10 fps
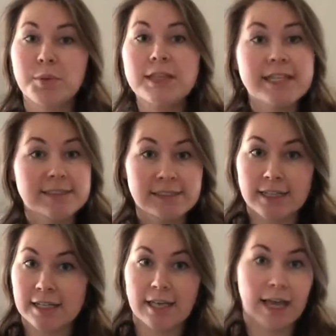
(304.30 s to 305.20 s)

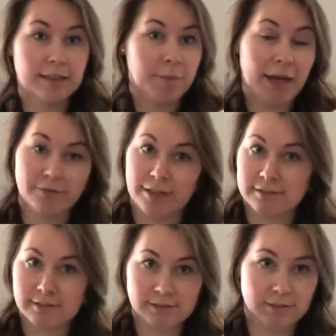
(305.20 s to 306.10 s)
ballistic at the back
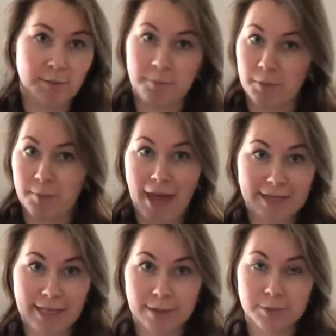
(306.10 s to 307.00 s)
fence to the
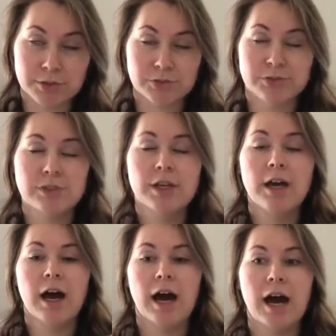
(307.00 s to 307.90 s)
back neighbor's
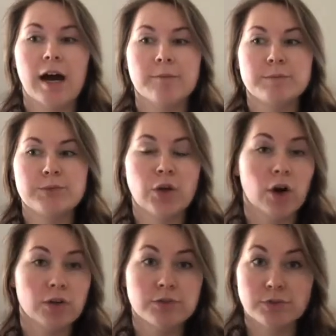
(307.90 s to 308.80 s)

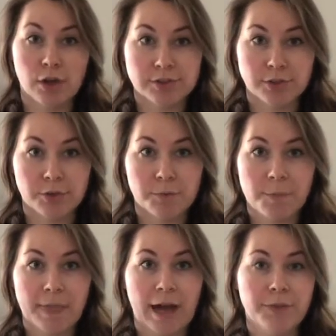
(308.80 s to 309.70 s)
dog who's also
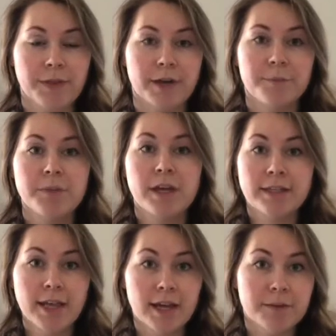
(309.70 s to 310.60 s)
out there.
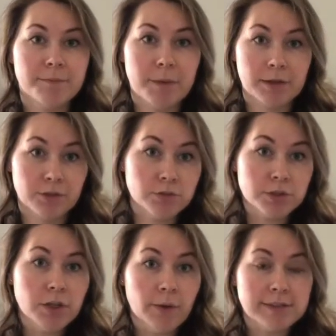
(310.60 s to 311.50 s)
Yeah, you
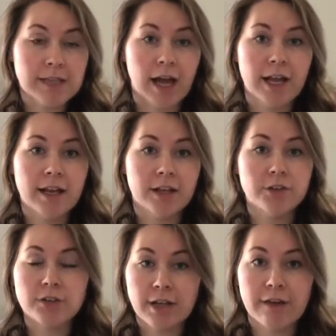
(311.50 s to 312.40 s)
could go outside and
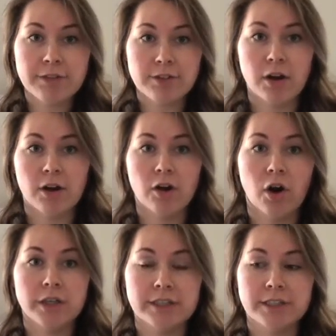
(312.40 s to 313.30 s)
you could have the dog
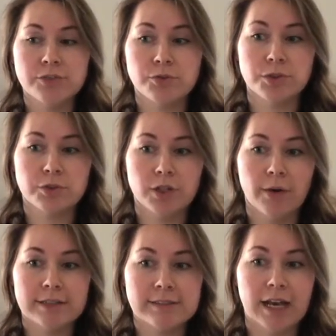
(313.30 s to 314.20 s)
on leash, or you could go
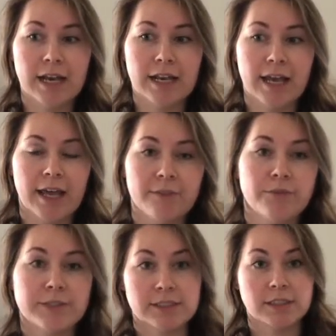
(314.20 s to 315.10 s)
outside and
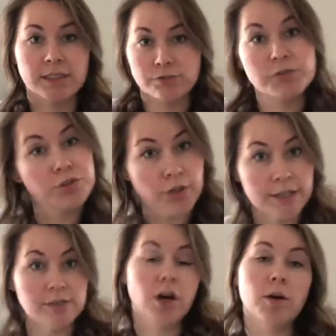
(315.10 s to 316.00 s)
physically
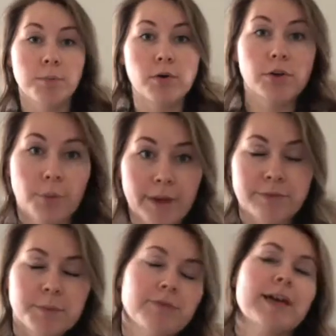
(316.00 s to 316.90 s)
restrain the dog, pull it away
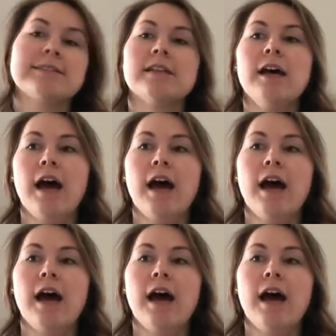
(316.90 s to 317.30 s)
from the fence.